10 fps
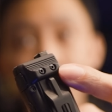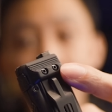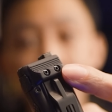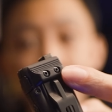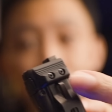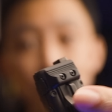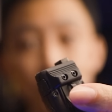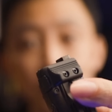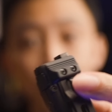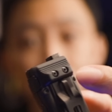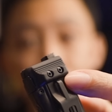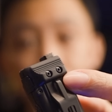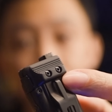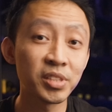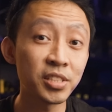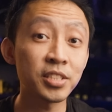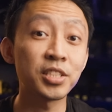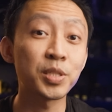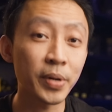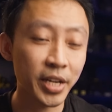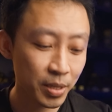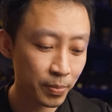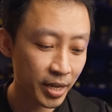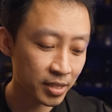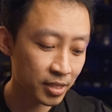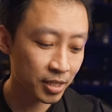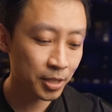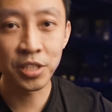by these two stop screws. This is inspired by the